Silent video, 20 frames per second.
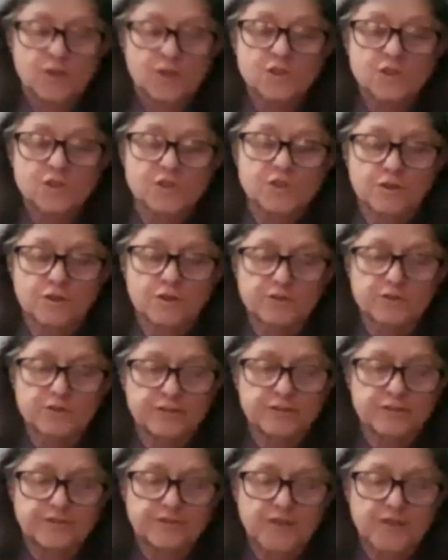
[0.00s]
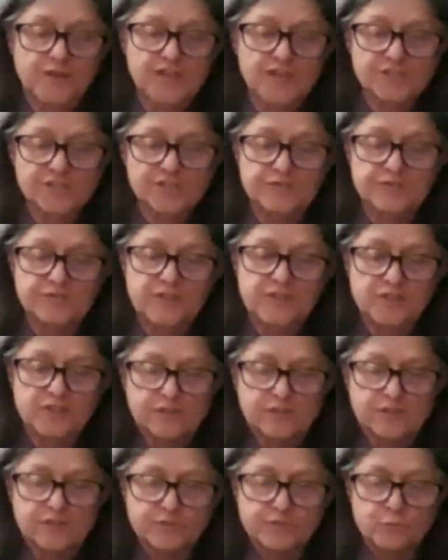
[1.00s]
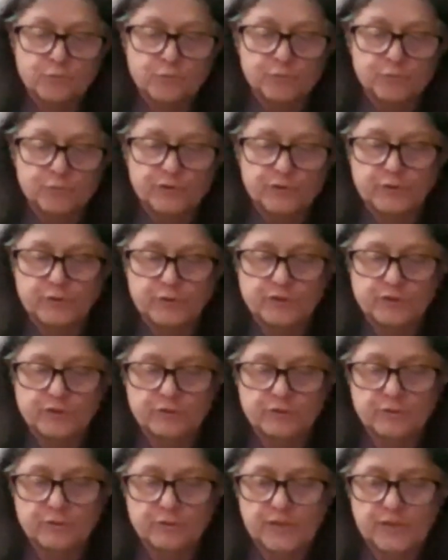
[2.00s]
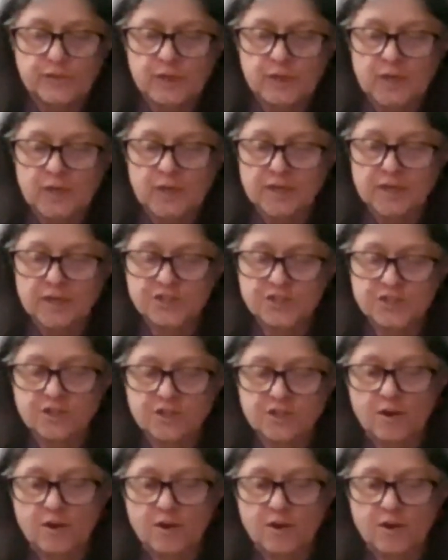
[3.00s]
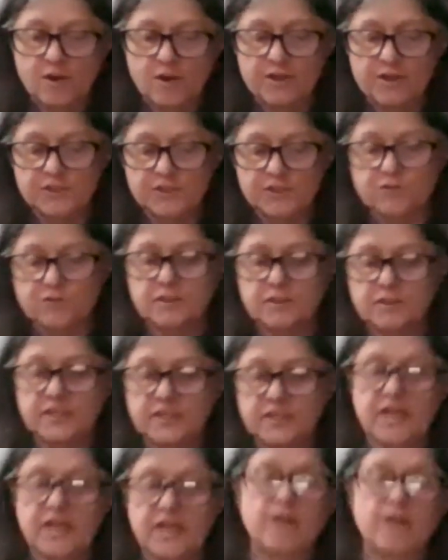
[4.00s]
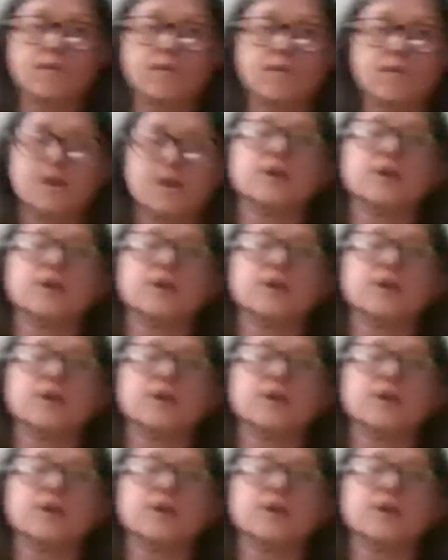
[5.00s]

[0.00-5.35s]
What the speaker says: So the philosophy of Umuntu started during the era